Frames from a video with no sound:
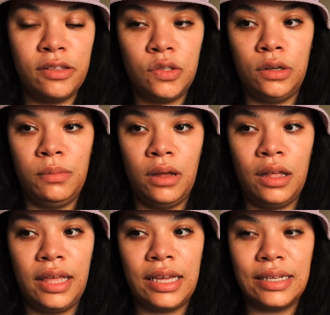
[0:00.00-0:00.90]
so I'm not
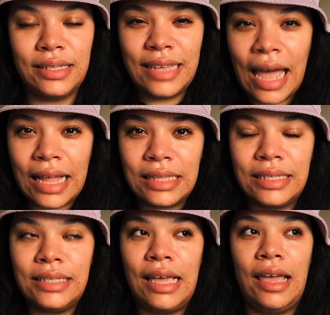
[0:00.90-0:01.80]
like
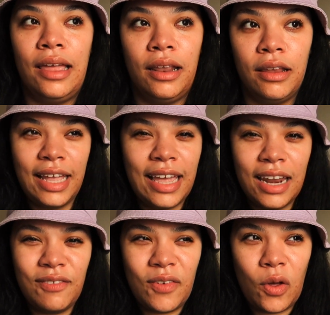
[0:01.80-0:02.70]
tense and like
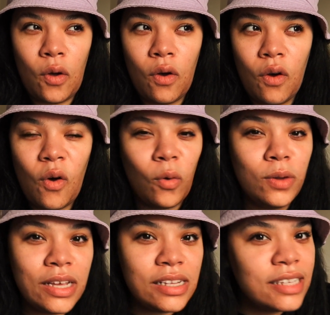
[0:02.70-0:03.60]
kind of
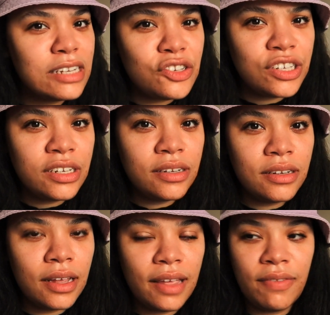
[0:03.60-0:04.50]
holding tension,
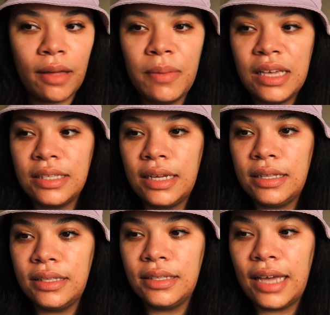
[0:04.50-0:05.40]
if that makes
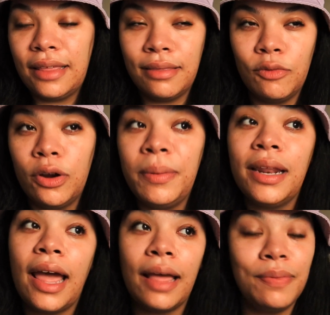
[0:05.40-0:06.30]
sense. I
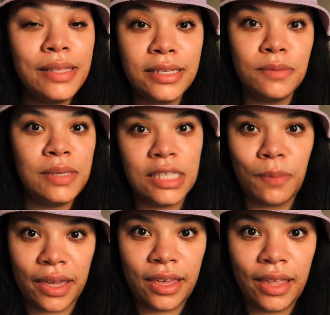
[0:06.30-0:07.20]
mean, this is me
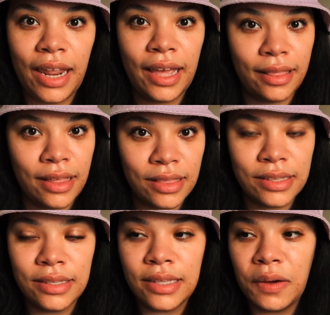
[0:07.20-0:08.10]
speculating. I think
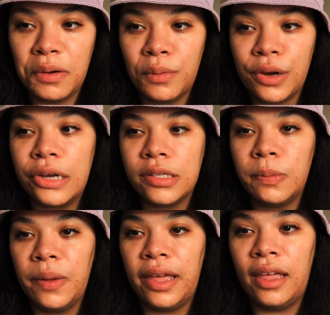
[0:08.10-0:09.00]
this is how it works,
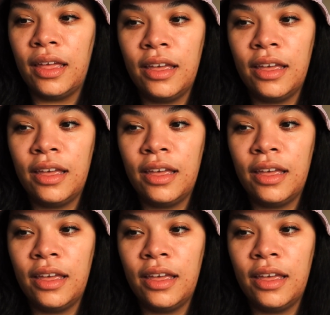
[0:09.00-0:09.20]
but